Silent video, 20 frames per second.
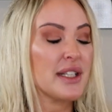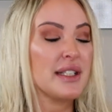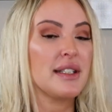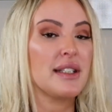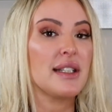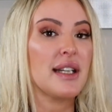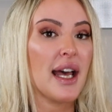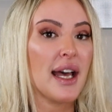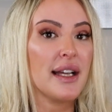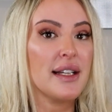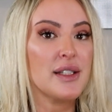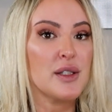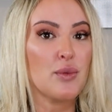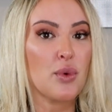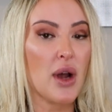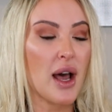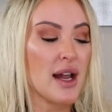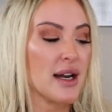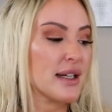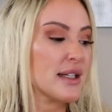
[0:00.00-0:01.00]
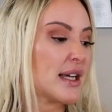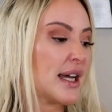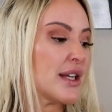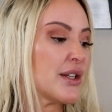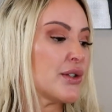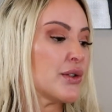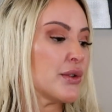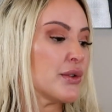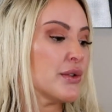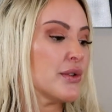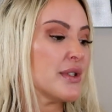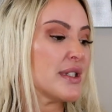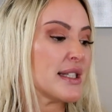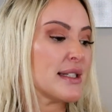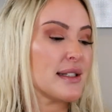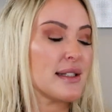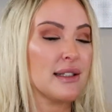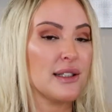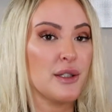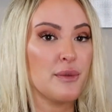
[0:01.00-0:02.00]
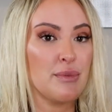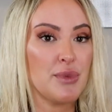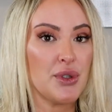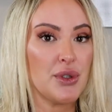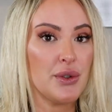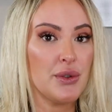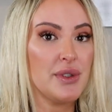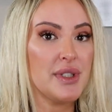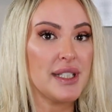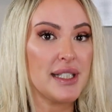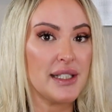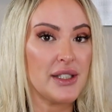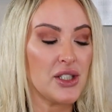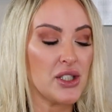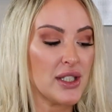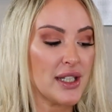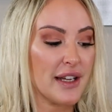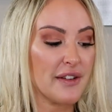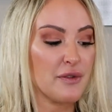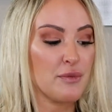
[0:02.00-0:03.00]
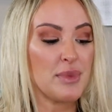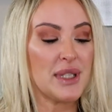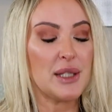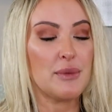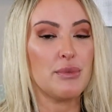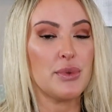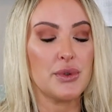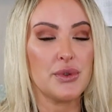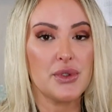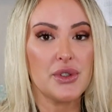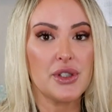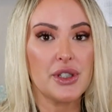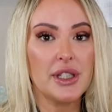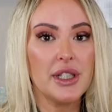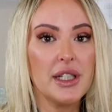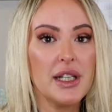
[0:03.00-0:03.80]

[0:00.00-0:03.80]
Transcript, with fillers: the next product I use is the Le Mieux TGFB Booster.